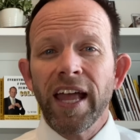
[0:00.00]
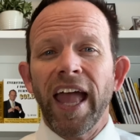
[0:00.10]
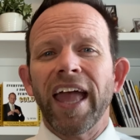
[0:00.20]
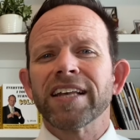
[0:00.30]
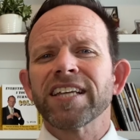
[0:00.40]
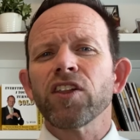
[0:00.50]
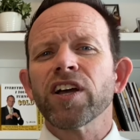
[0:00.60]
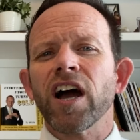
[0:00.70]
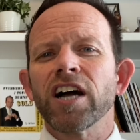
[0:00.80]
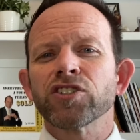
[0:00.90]
and tell the
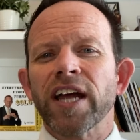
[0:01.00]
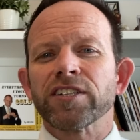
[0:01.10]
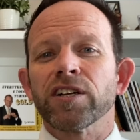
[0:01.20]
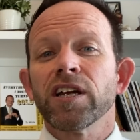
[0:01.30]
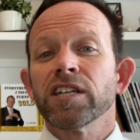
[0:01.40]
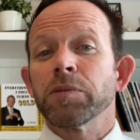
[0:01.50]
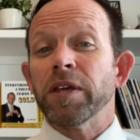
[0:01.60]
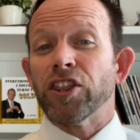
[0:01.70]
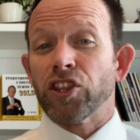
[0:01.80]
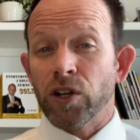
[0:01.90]
contractor to
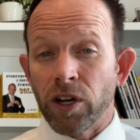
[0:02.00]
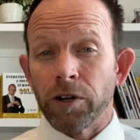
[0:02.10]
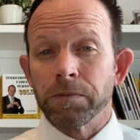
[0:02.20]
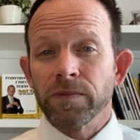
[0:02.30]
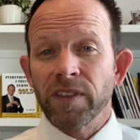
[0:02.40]
be thorough.